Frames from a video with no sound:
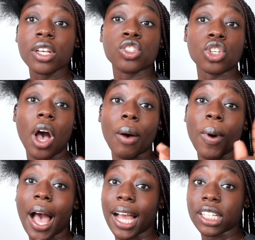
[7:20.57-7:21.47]
So I
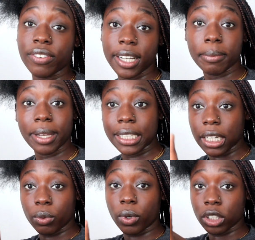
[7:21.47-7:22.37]
would highly recommend
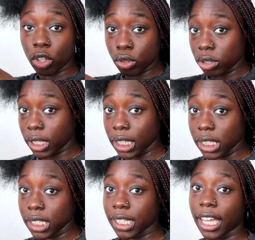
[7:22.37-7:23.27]
getting one of those thingies.